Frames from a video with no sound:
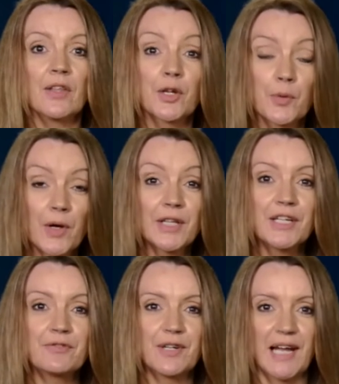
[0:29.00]
The
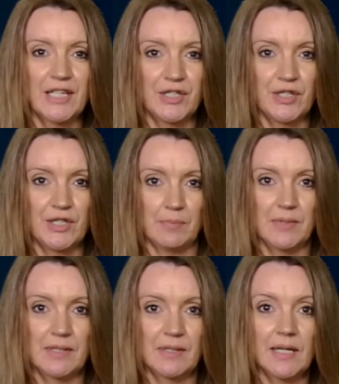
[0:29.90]
quality of
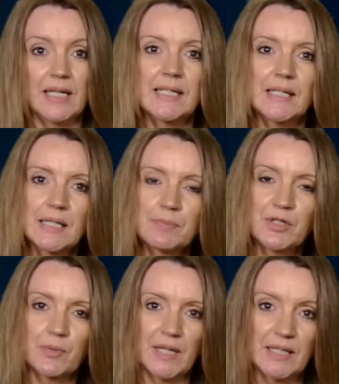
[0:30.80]
relationships that exist
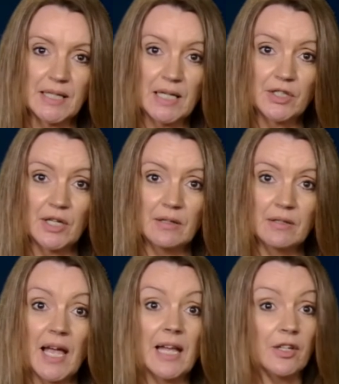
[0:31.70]
between a teacher
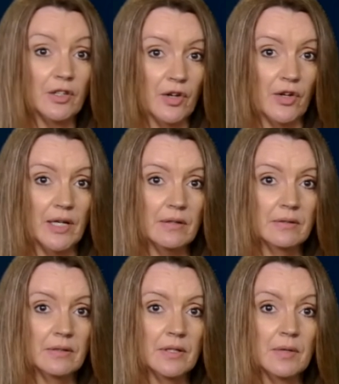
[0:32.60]
and a learner,
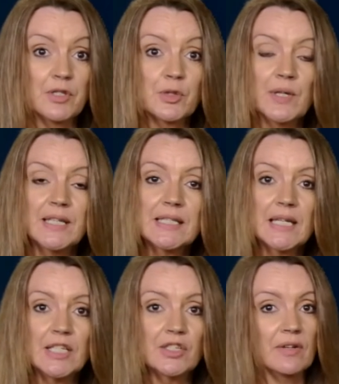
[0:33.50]
between the
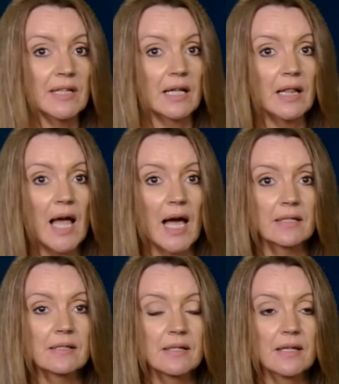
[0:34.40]
teacher and the
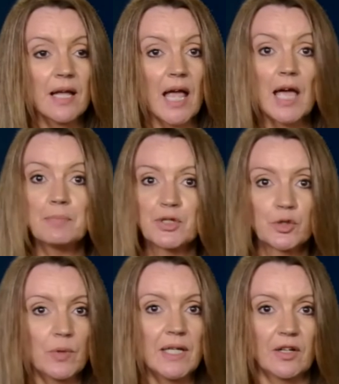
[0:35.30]
class, and
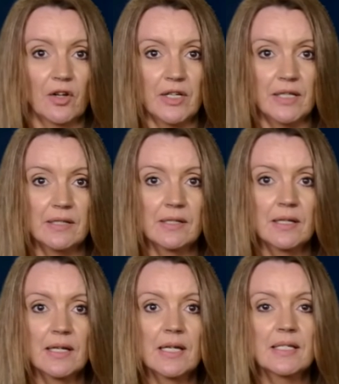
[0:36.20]
between learners
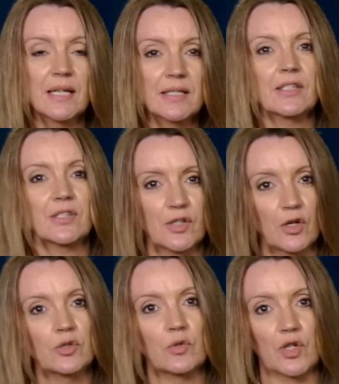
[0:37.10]
sets the
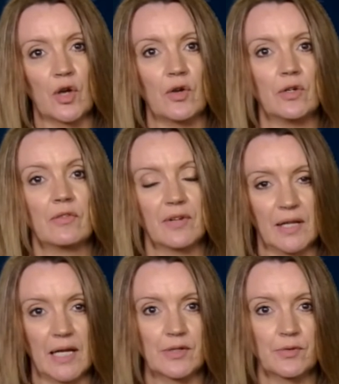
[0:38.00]
social tone of a
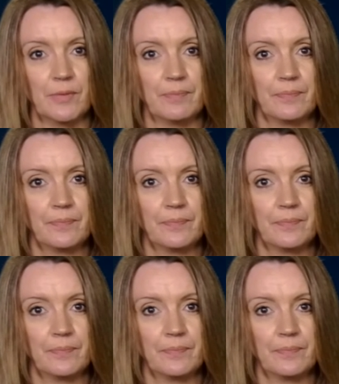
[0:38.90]
classroom.